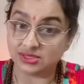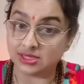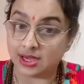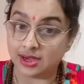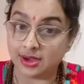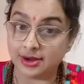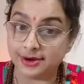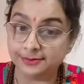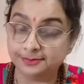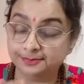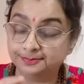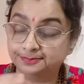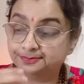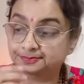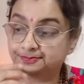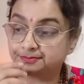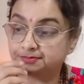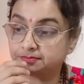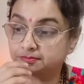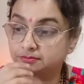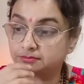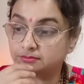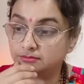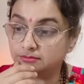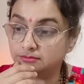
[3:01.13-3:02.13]
car
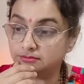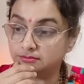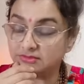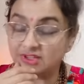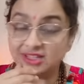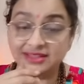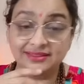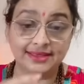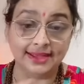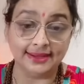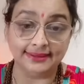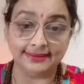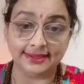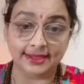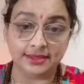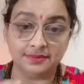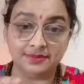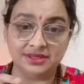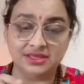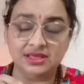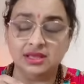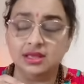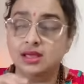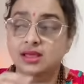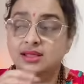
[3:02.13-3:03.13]
that can
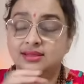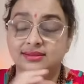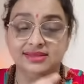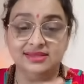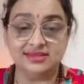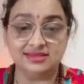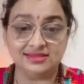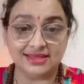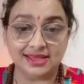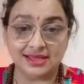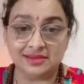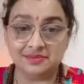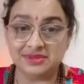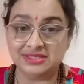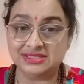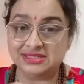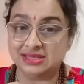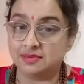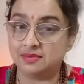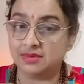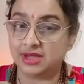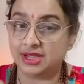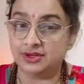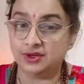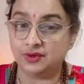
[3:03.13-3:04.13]
be this can be
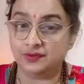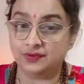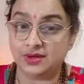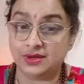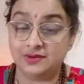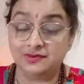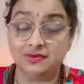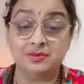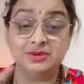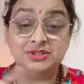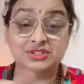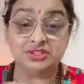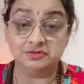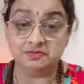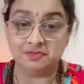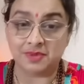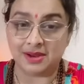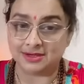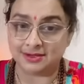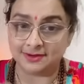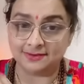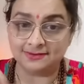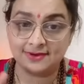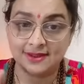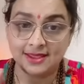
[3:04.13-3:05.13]
some kind of confirmation
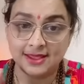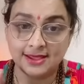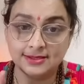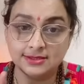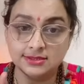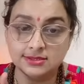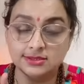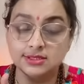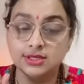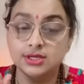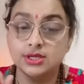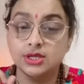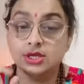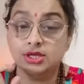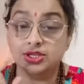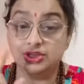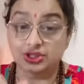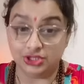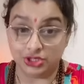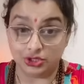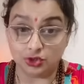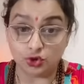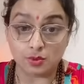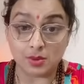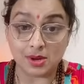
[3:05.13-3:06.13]
butterflies
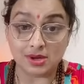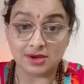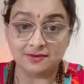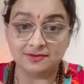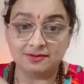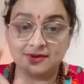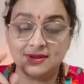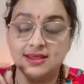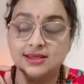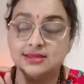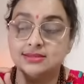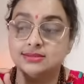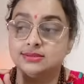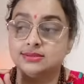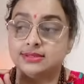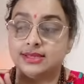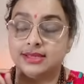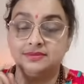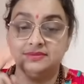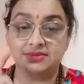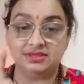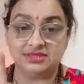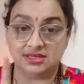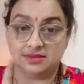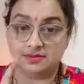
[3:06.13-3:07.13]
yellow butterflies
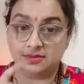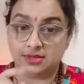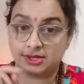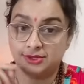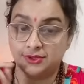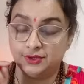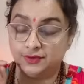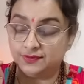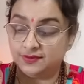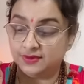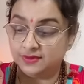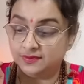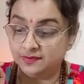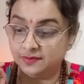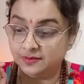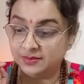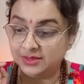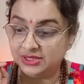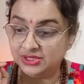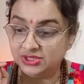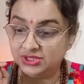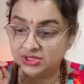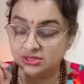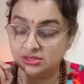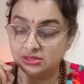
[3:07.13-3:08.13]
can be some kind of
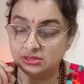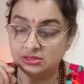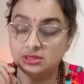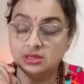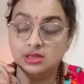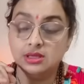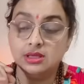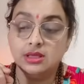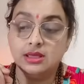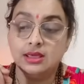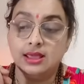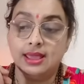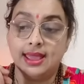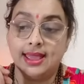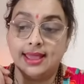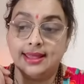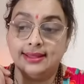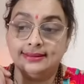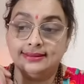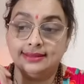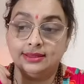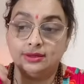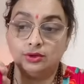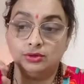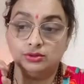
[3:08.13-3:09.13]
confirmation
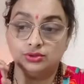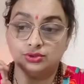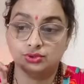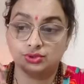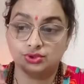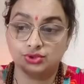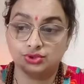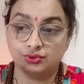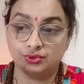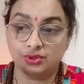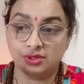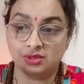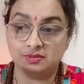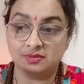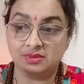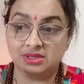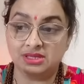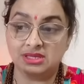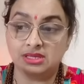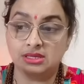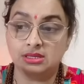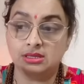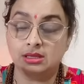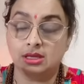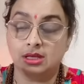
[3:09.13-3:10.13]
and they're also showing
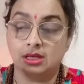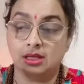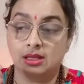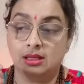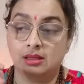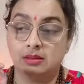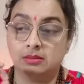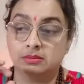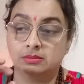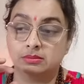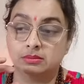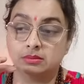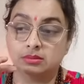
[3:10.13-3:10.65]
me um